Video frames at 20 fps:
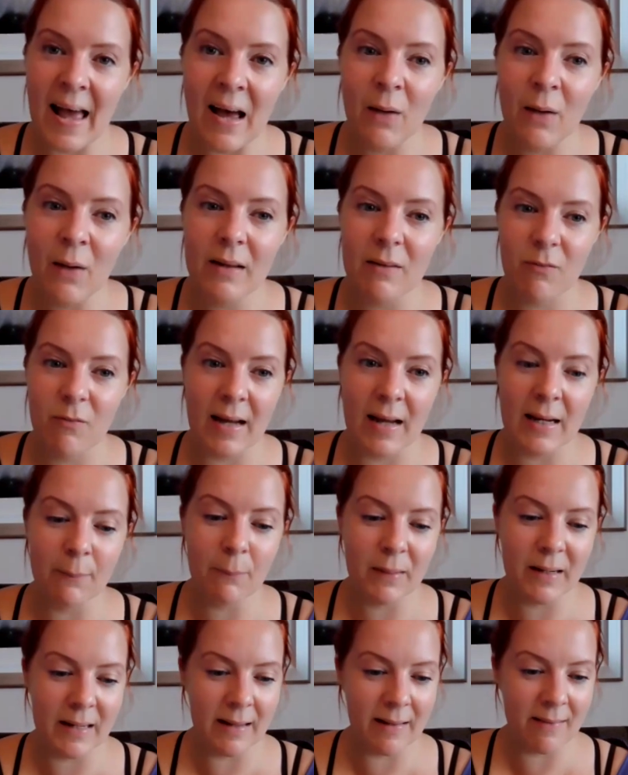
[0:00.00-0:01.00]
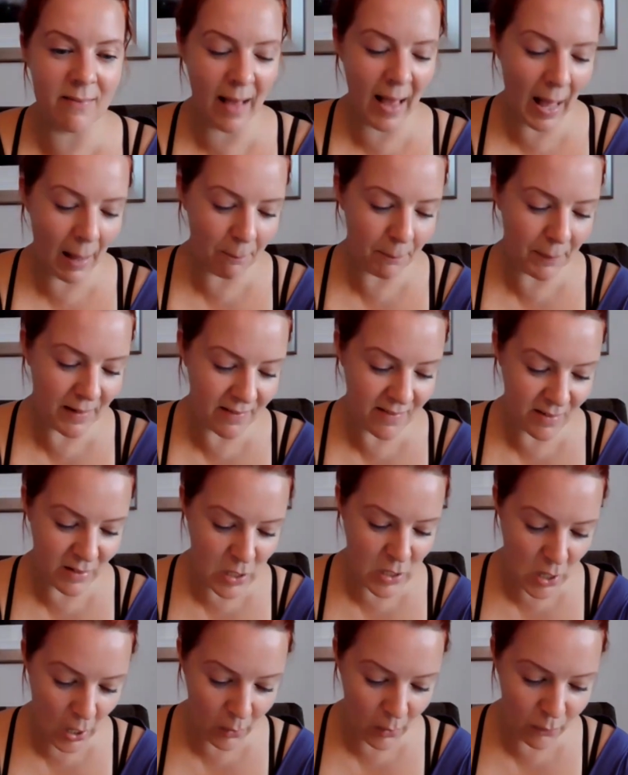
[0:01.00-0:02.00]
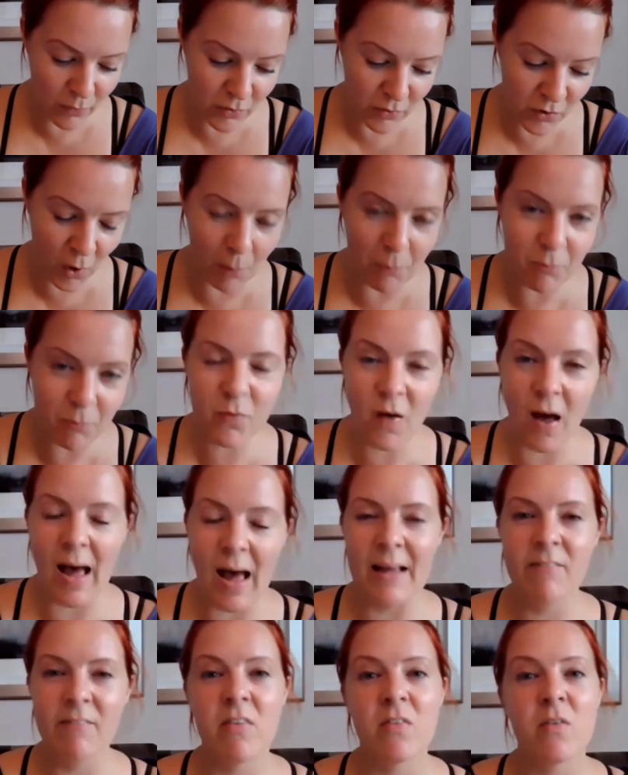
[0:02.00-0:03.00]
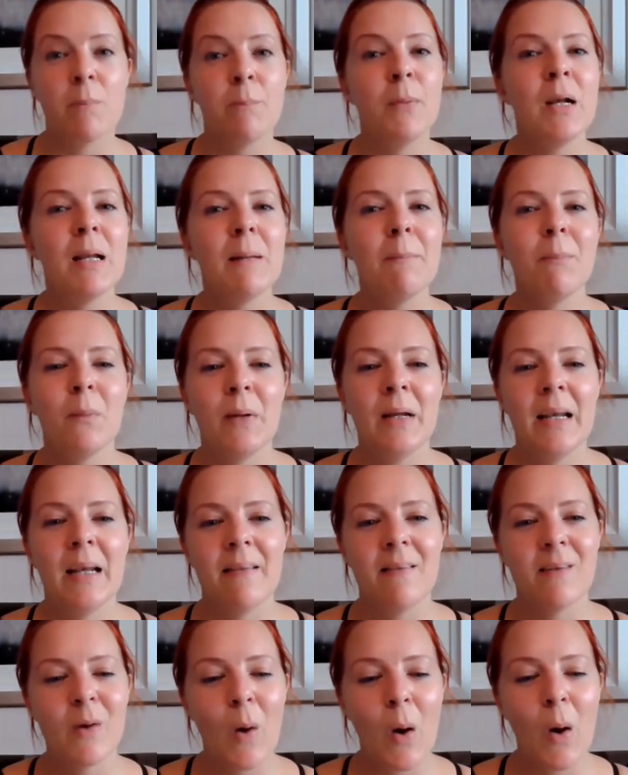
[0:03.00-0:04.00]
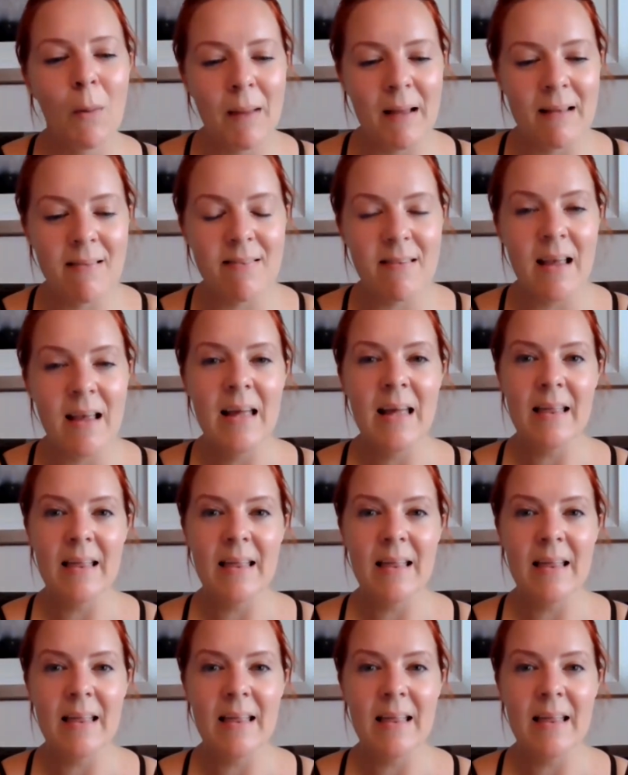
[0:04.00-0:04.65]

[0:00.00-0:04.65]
down. If anybody is happy to note the top 5 as a bullet point in the comments,